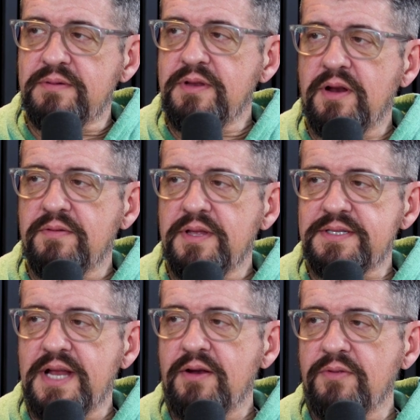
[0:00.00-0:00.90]
And,
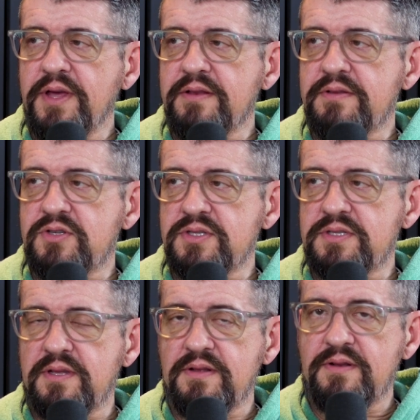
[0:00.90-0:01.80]
it's not only
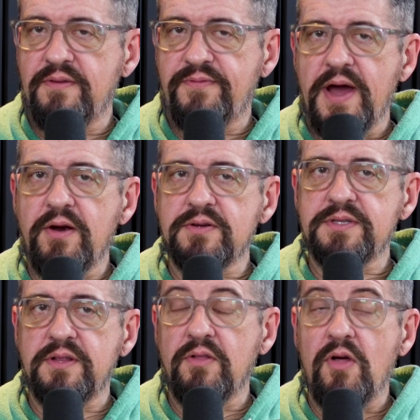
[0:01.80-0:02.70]
just the
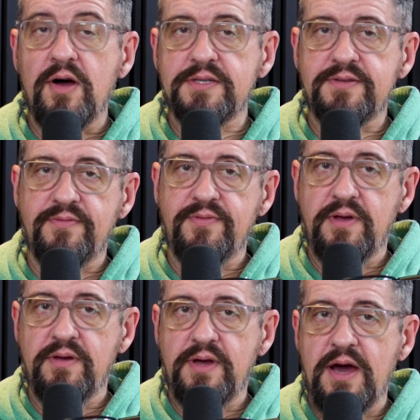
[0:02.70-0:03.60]
fires and the loss of
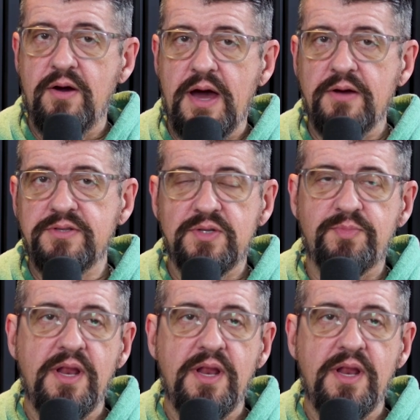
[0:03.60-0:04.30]
the houses,